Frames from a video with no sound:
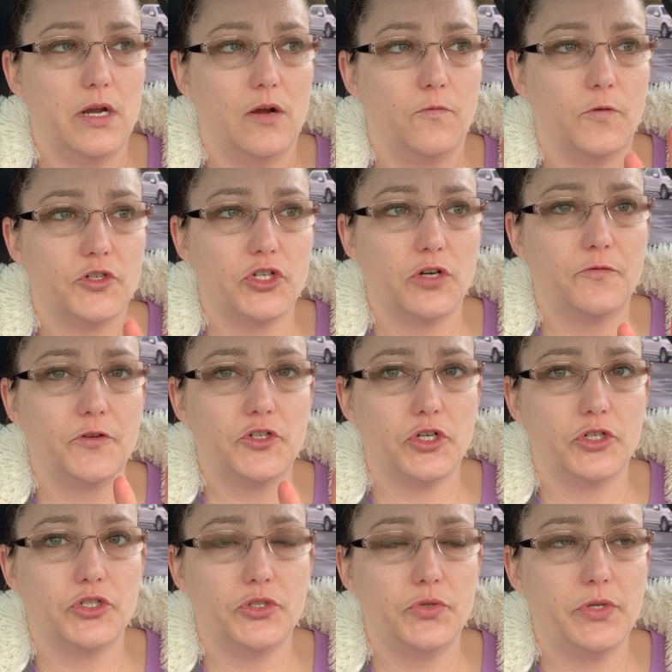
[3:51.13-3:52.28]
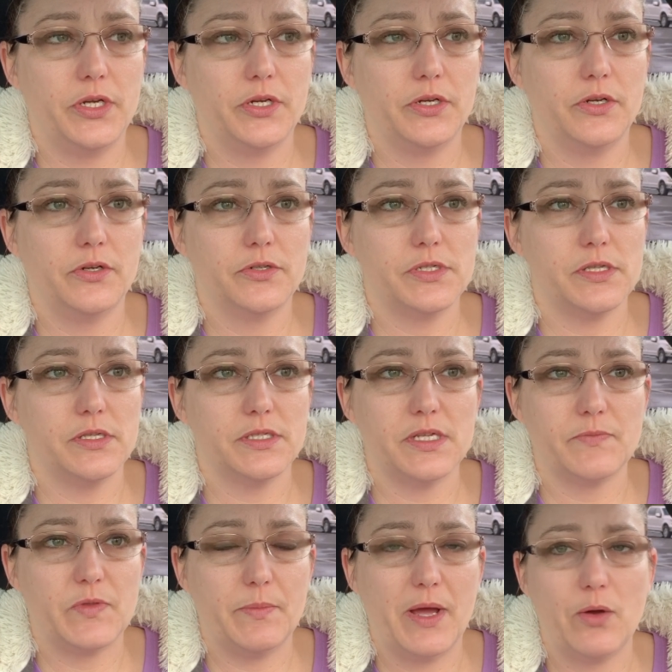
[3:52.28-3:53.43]
you know, for sure 2 years, and then
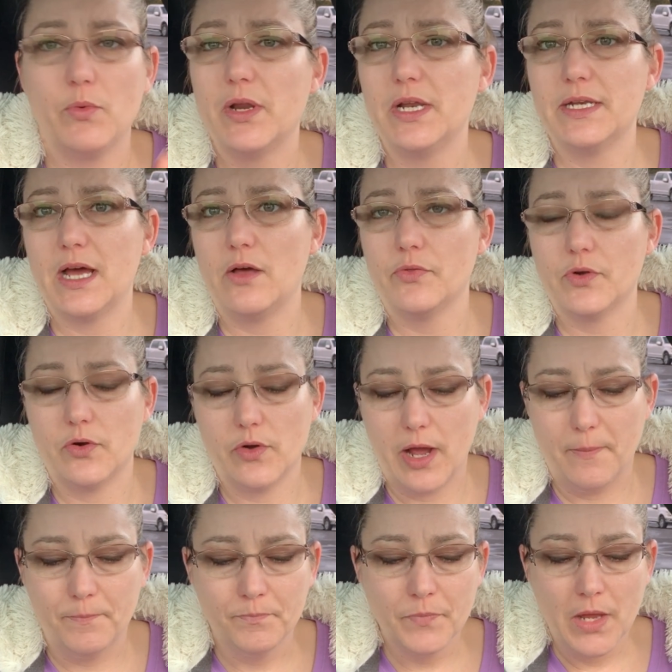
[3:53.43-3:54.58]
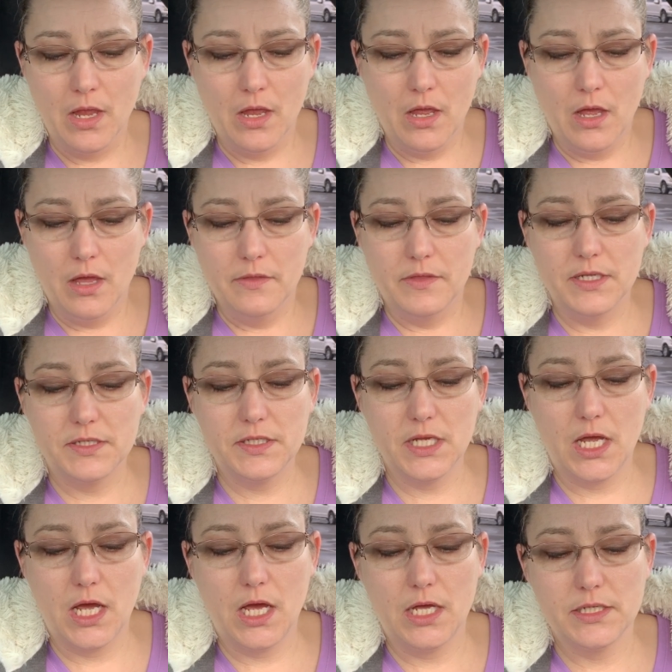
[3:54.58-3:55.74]
something about when in doubt, throw it out.
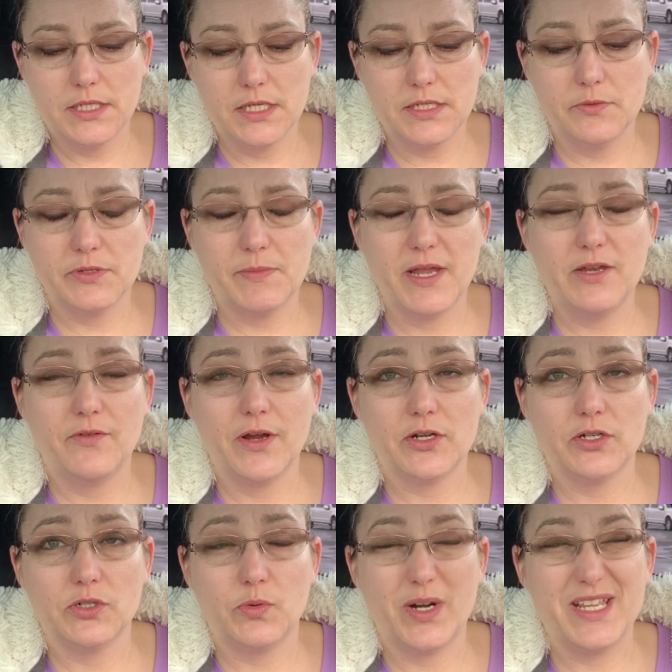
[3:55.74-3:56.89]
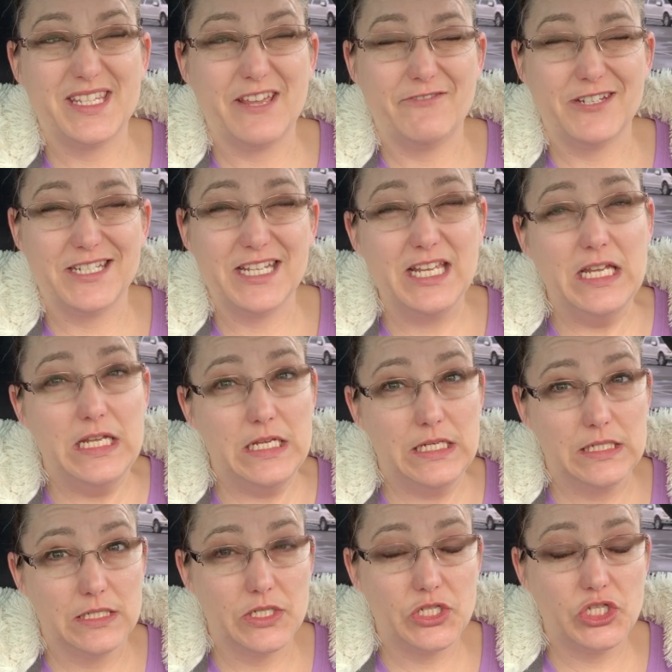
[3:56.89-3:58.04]
This says it was manufactured in
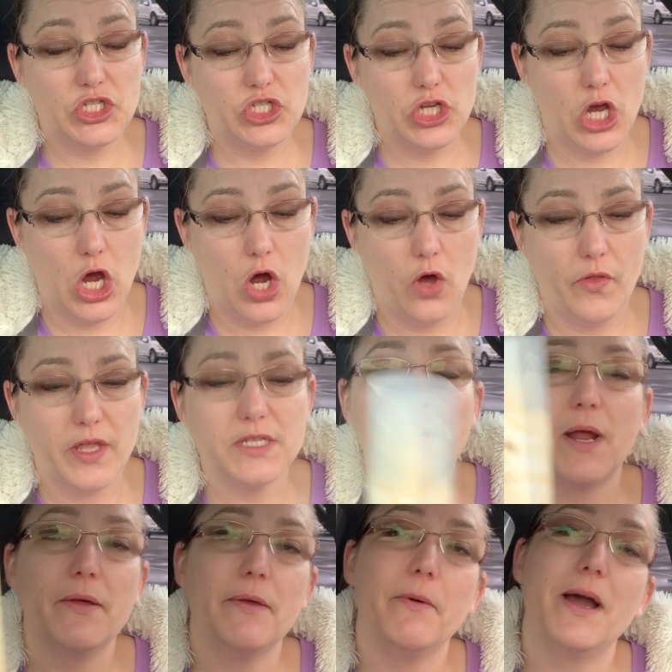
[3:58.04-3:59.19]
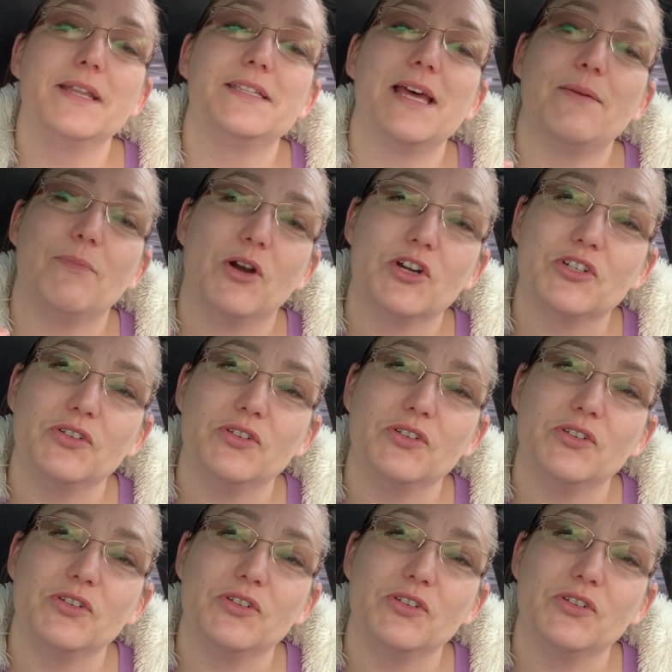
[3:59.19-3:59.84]
2017, so that's probably why it's at